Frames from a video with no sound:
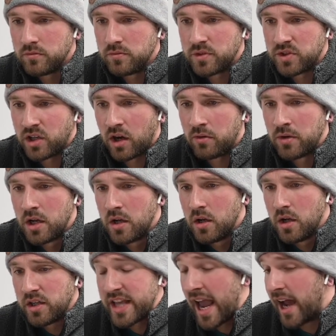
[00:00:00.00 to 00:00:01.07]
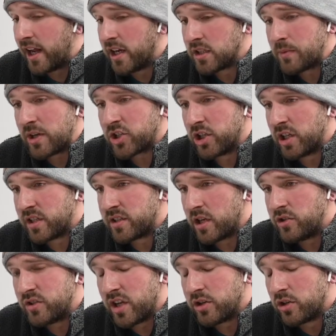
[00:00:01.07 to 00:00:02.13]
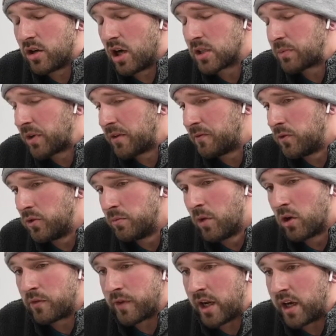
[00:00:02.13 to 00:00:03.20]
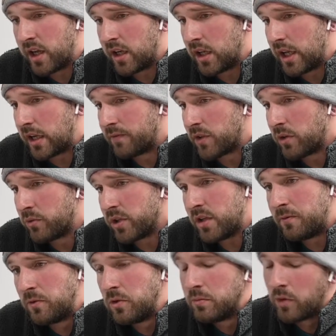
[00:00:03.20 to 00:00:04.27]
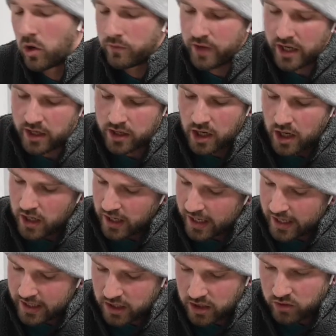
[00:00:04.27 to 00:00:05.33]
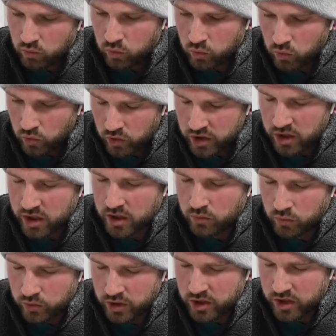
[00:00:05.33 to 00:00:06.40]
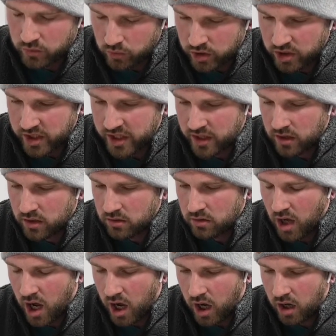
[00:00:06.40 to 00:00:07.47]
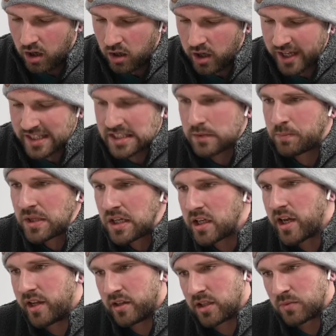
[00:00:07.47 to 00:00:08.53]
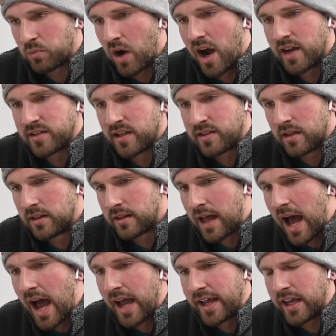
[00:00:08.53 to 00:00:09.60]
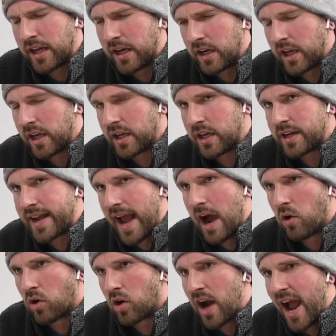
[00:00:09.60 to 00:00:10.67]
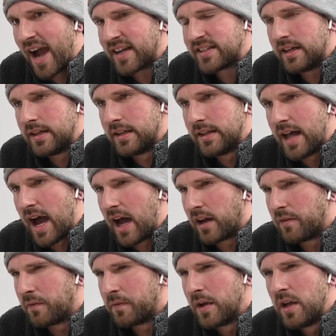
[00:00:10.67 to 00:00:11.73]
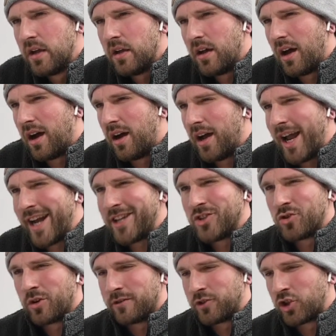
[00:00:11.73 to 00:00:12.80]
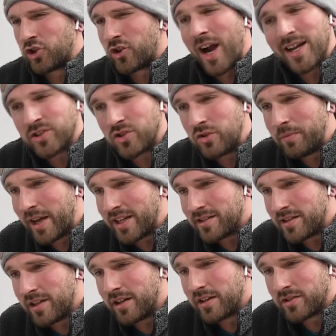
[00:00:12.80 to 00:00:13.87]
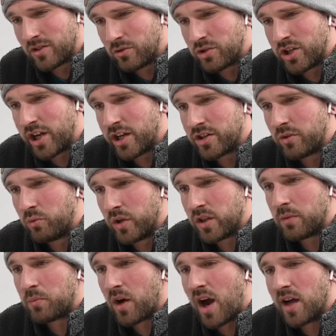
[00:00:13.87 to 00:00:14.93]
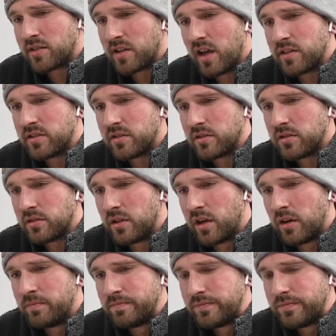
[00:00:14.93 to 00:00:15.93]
So, yeah, and especially, like I said, you said your dog's pretty food motivated. Like, if they're really food motivated, it could really expedite this process a lot, and it could counteract a lot of any sort of stress you may see in association with the process, you know?